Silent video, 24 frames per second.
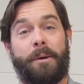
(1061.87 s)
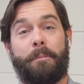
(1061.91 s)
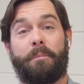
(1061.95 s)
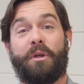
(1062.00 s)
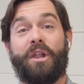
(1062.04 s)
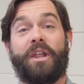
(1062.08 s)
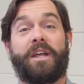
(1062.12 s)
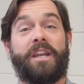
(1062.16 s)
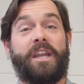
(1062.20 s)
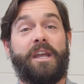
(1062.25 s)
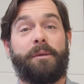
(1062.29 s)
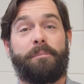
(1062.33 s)

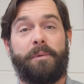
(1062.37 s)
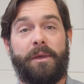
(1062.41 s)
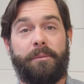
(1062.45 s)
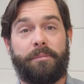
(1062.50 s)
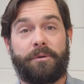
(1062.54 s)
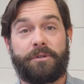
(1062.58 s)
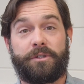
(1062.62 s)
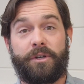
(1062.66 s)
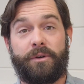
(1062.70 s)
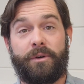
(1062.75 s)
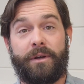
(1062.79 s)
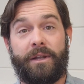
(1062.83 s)
Plenty of
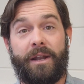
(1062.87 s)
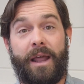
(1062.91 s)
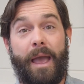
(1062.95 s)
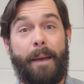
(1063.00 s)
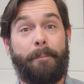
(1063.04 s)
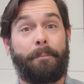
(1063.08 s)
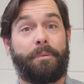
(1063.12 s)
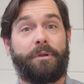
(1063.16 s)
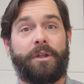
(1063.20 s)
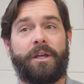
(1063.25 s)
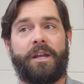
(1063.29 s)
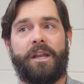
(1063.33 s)
people do it,
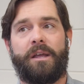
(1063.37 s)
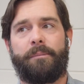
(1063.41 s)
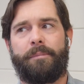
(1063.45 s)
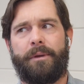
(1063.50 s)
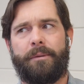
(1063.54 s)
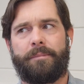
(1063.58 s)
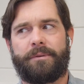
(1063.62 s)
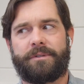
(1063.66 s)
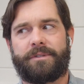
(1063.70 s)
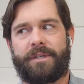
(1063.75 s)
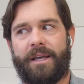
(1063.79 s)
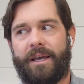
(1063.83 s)
and plenty of
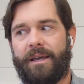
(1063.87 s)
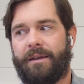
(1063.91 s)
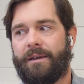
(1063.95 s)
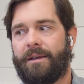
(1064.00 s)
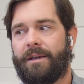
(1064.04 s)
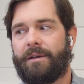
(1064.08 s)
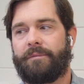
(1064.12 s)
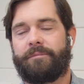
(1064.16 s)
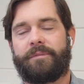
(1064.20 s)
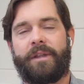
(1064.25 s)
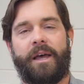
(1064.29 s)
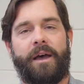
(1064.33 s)
people say,
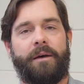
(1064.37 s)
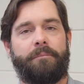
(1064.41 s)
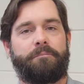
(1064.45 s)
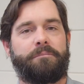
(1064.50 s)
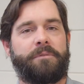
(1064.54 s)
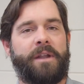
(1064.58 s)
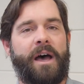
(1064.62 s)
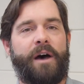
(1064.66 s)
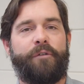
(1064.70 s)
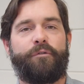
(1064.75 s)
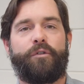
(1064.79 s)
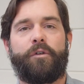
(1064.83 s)
nah,
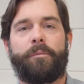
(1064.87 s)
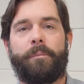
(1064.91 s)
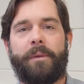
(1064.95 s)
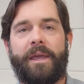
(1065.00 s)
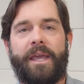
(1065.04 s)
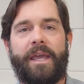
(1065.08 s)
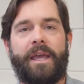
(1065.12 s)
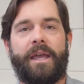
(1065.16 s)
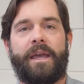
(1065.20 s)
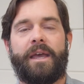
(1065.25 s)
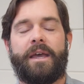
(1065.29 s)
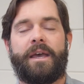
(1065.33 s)
not for
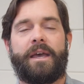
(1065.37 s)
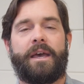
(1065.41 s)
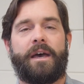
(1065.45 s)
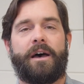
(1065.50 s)
me.